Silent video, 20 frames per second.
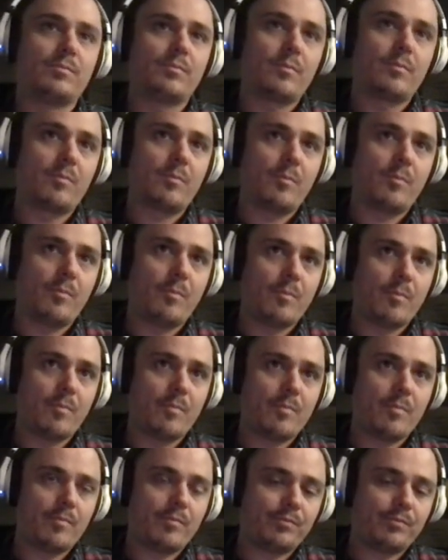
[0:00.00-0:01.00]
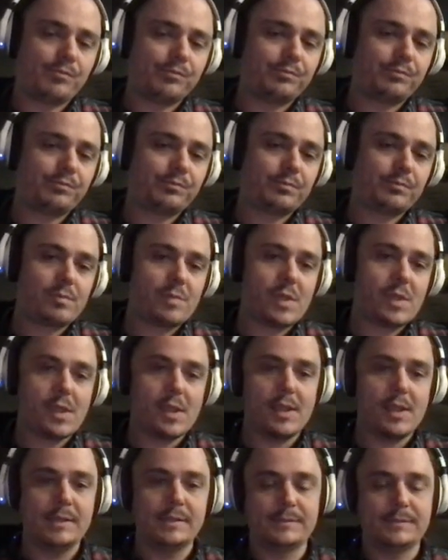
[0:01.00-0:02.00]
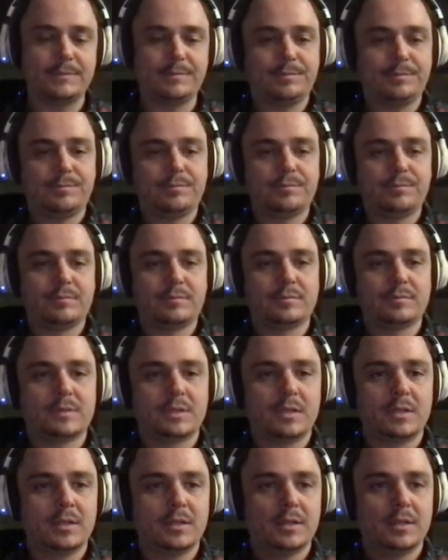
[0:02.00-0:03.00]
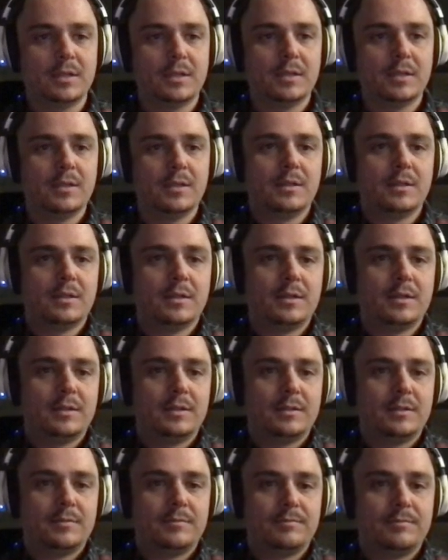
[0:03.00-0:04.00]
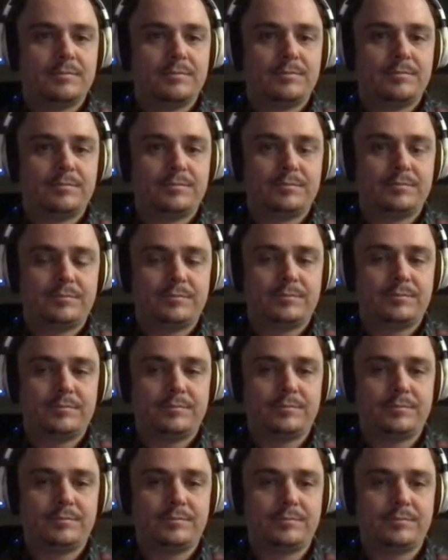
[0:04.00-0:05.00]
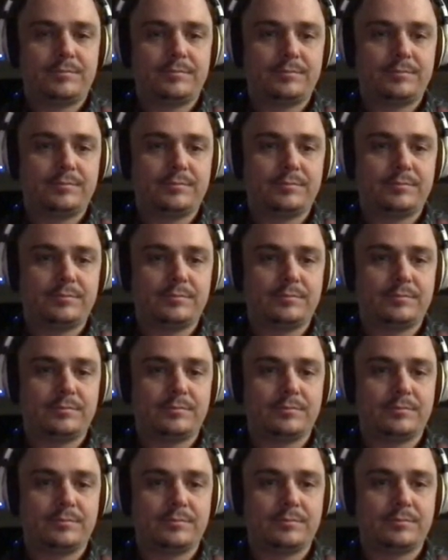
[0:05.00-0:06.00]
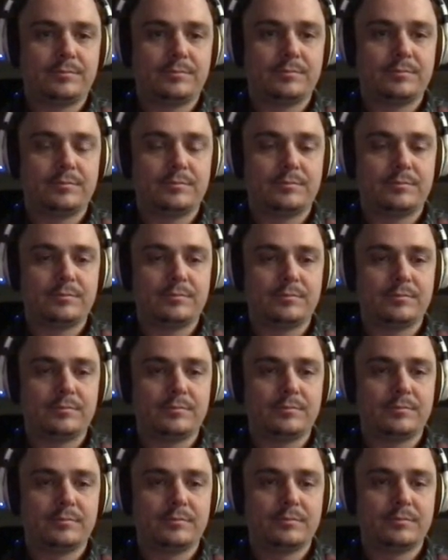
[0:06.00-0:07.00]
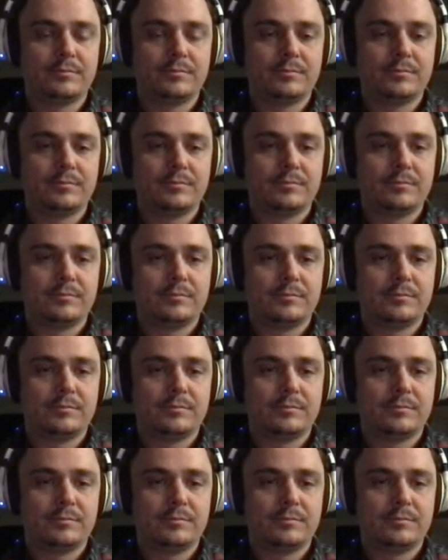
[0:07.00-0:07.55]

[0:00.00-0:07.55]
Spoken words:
[no speech]